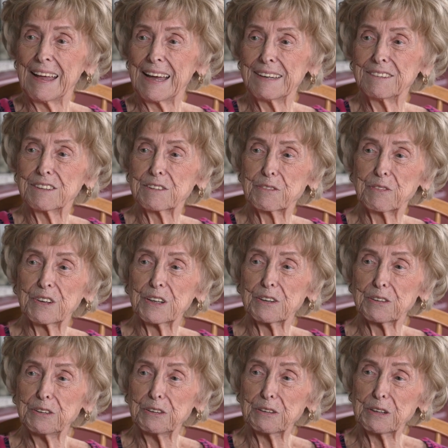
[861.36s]
I just figure
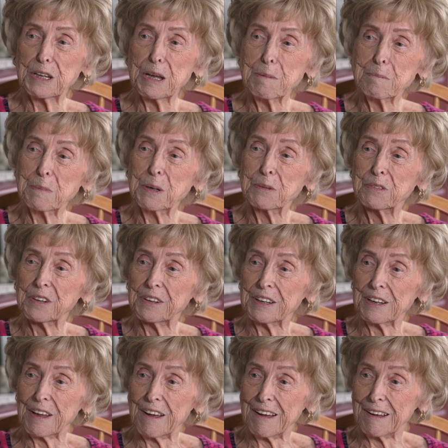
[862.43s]
you keep moving
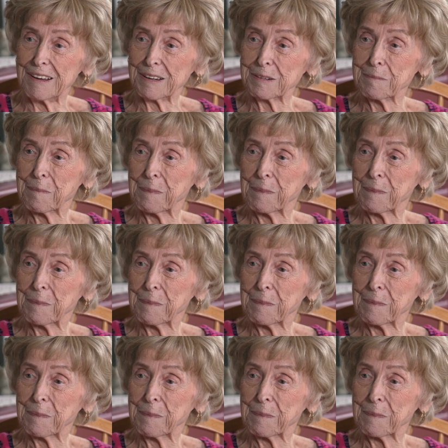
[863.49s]
along.